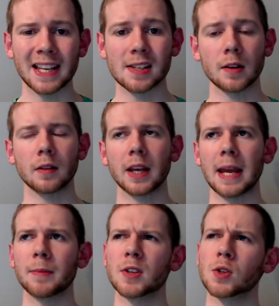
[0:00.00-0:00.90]
is another
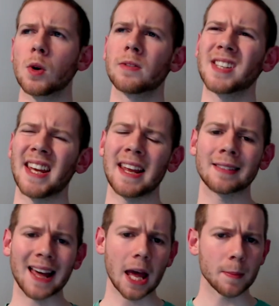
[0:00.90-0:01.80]
game that's sort of
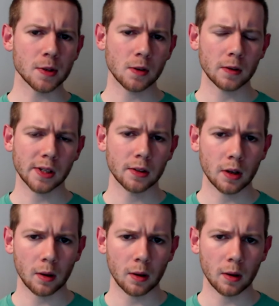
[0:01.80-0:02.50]
taking that episodic